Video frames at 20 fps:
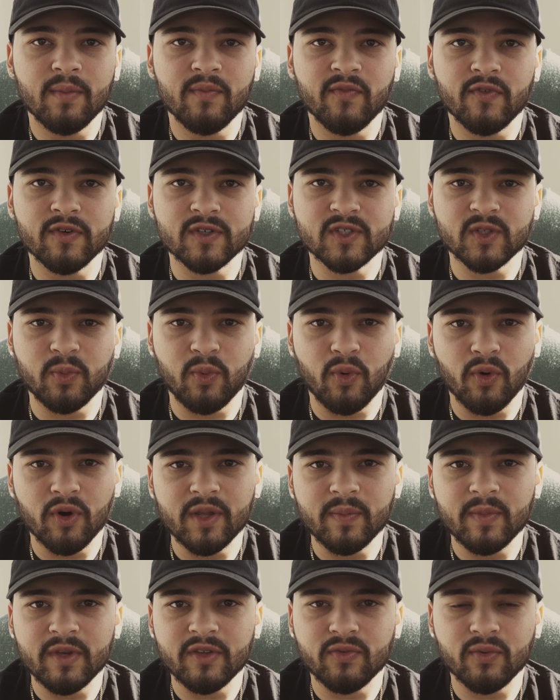for
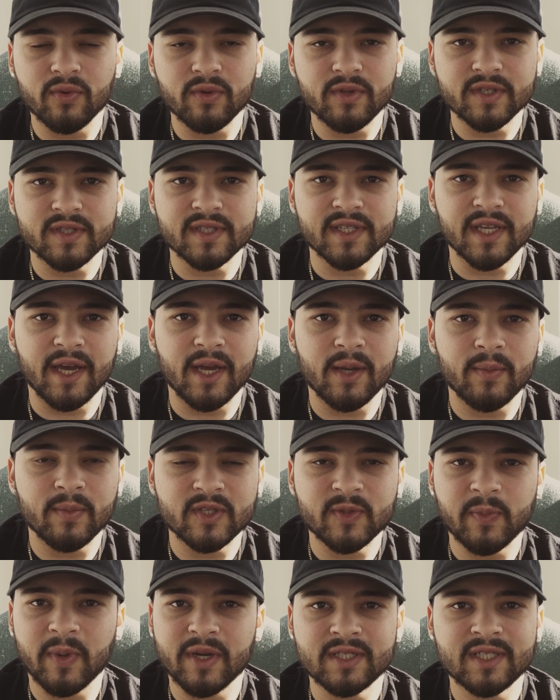supporting me through this time,
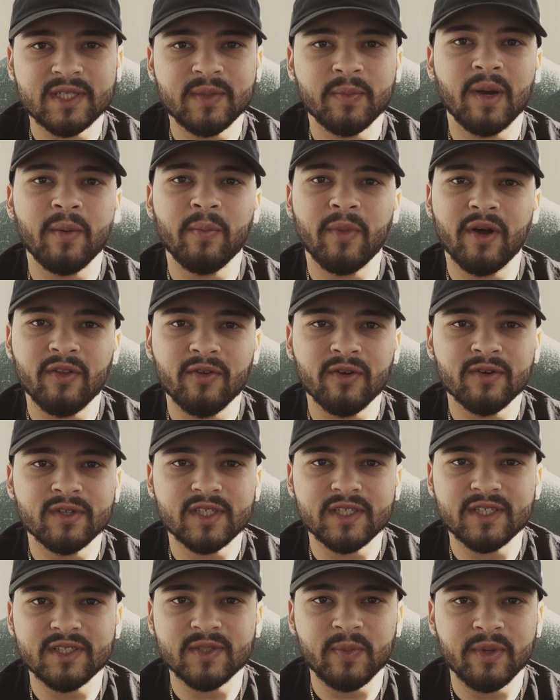especially my mother.
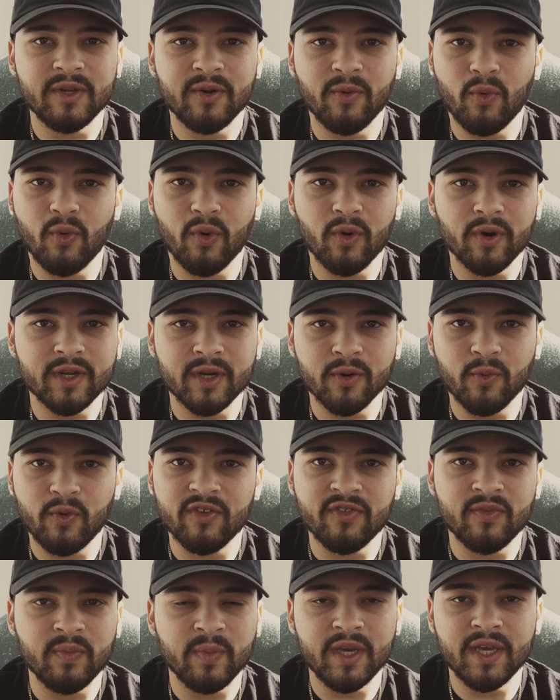She's been a warrior
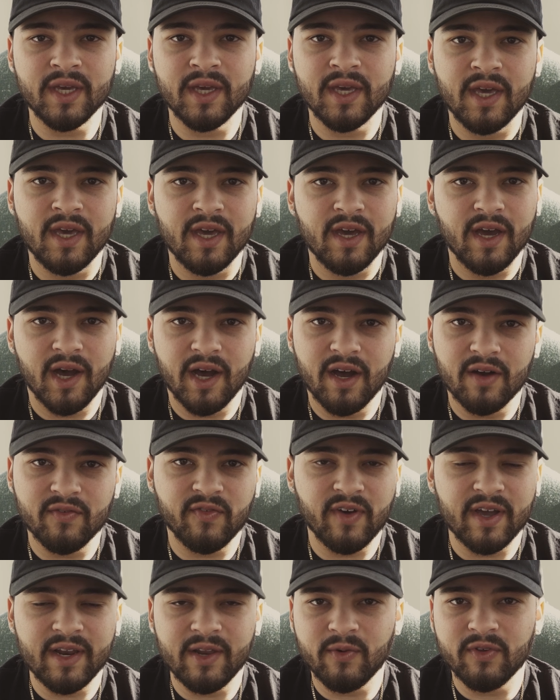with me,
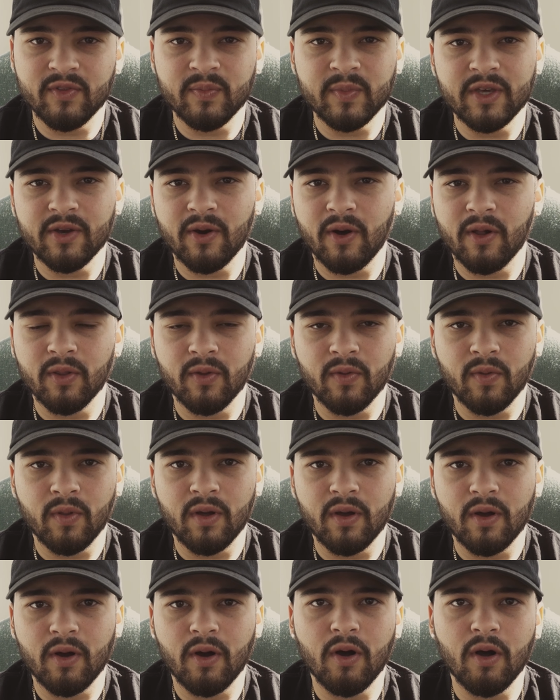fighting with me all
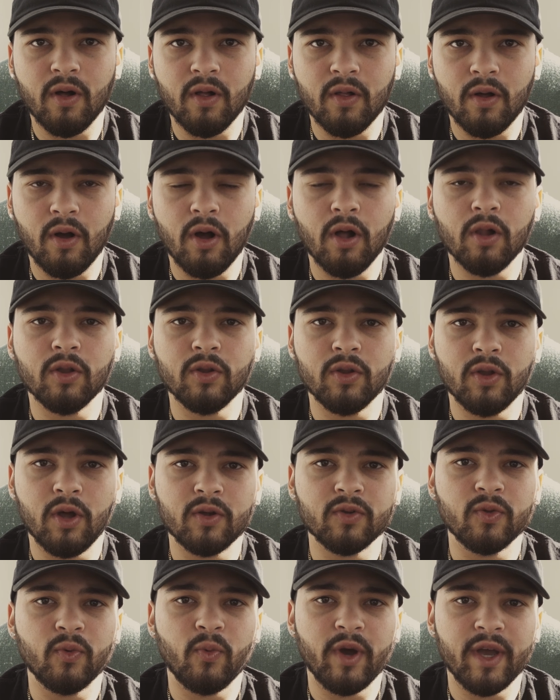
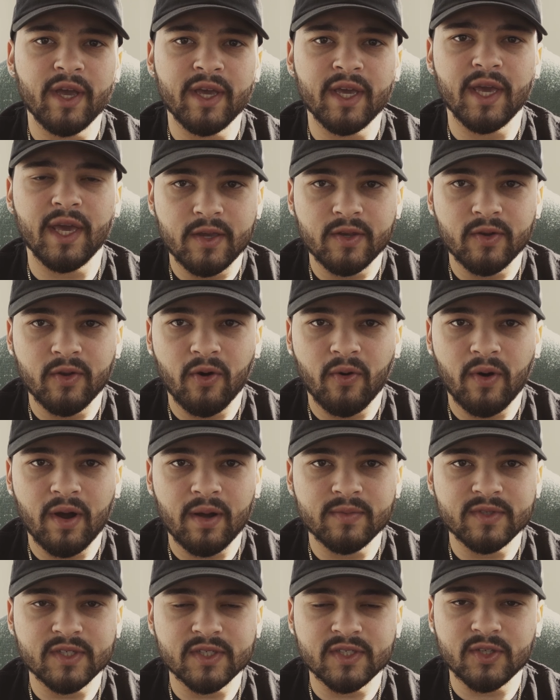along the way.
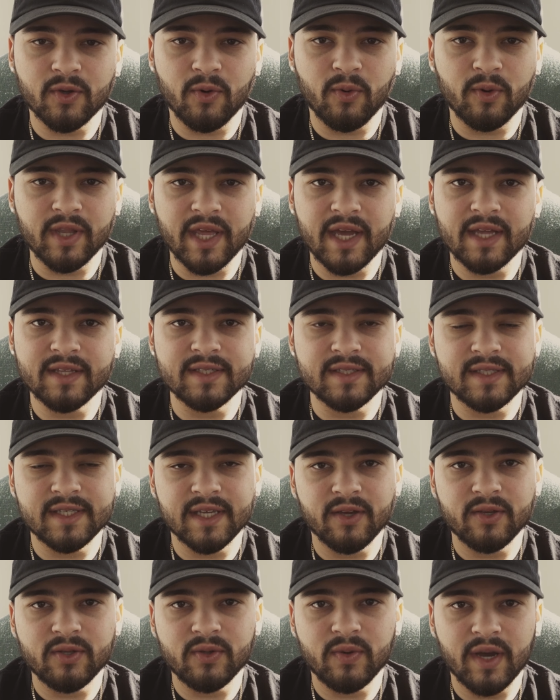I'm just so glad to
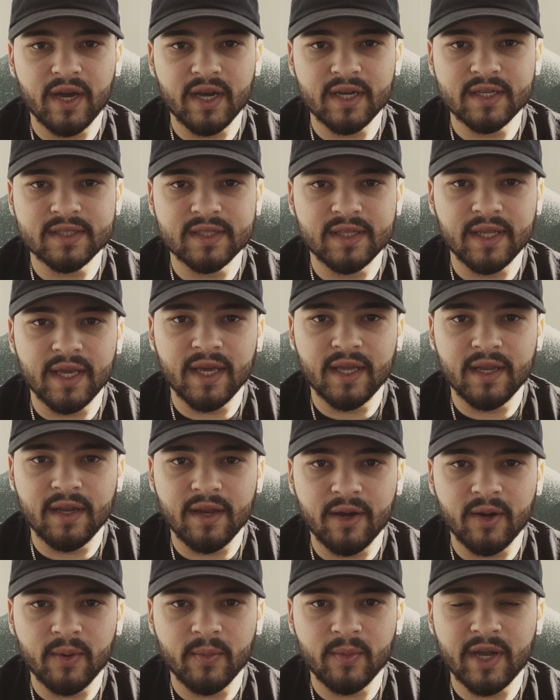tell you guys that
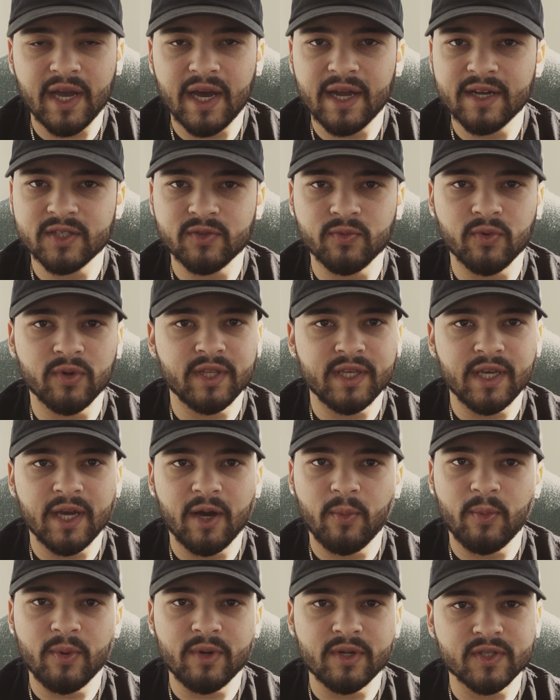God is really
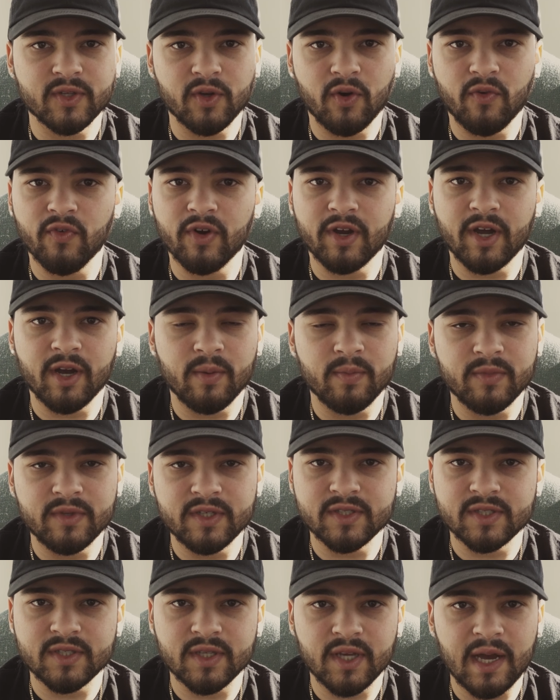helping us overcome
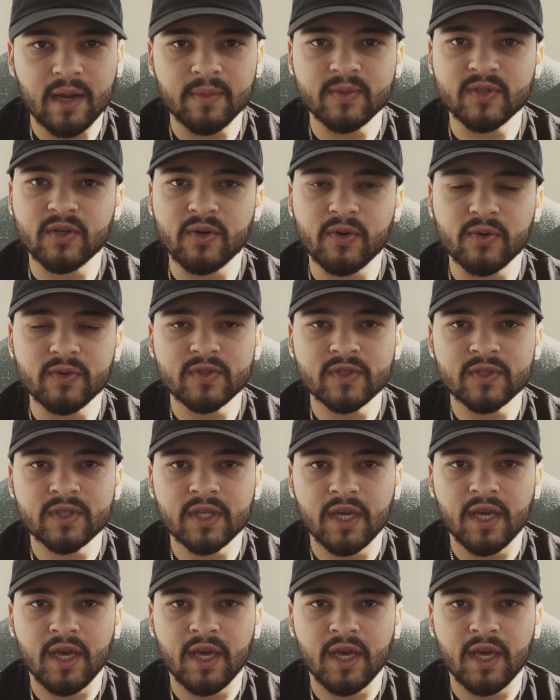these obstacles,